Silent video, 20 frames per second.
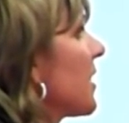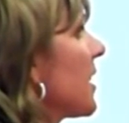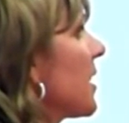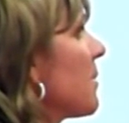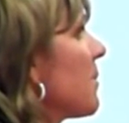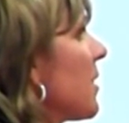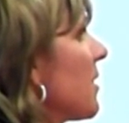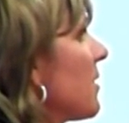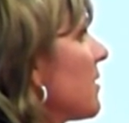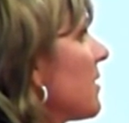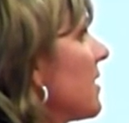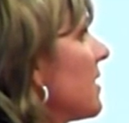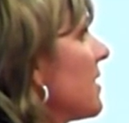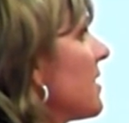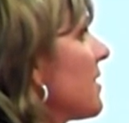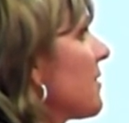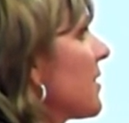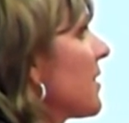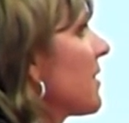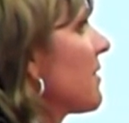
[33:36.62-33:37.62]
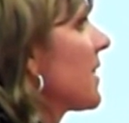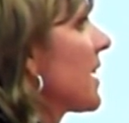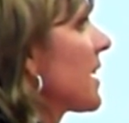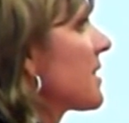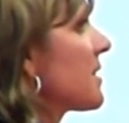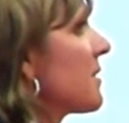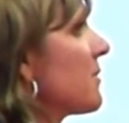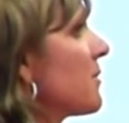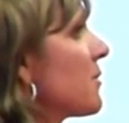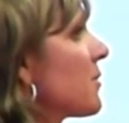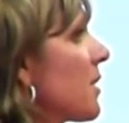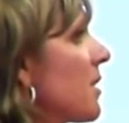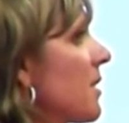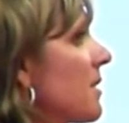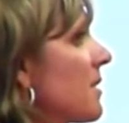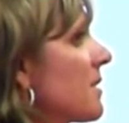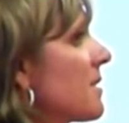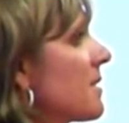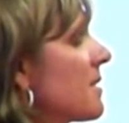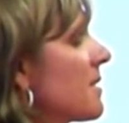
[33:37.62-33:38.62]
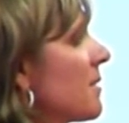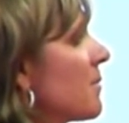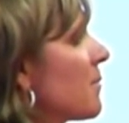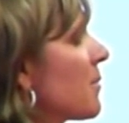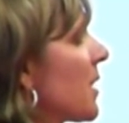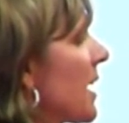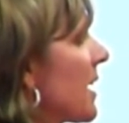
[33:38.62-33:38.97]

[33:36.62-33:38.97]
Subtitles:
learning about the different effects of drugs in